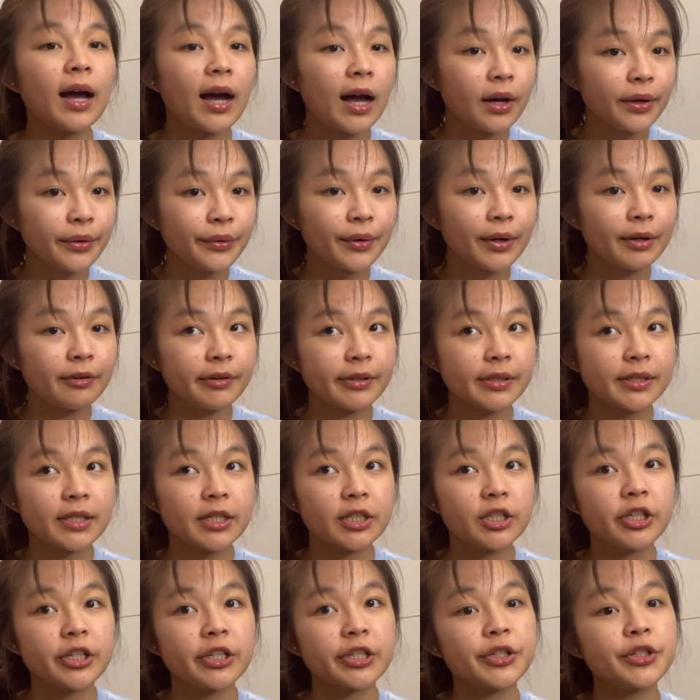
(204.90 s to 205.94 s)
how do I
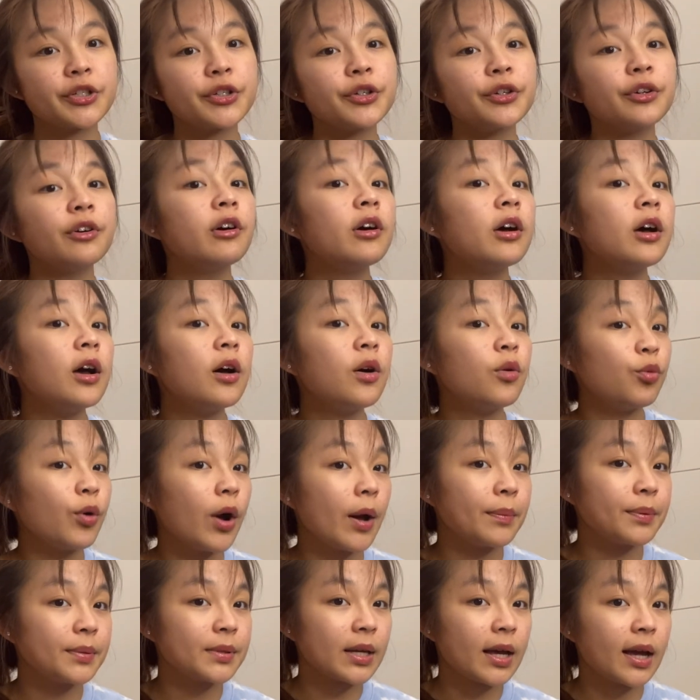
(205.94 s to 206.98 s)
research is through
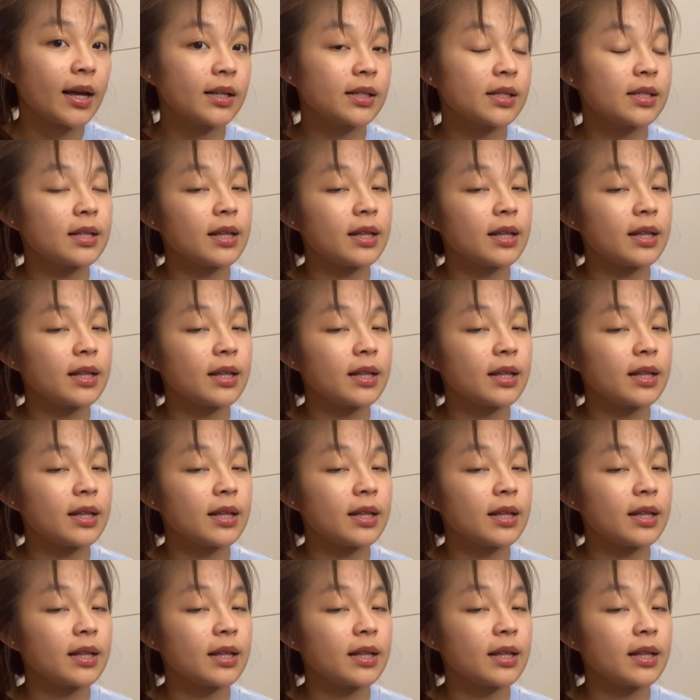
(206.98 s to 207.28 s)
websites